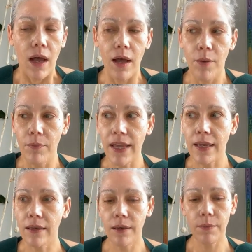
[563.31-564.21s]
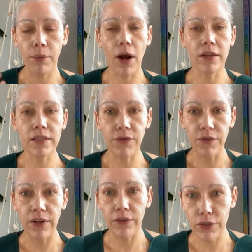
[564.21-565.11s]
Like products, if
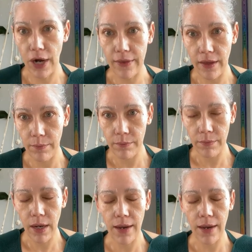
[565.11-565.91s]
you've never tried them,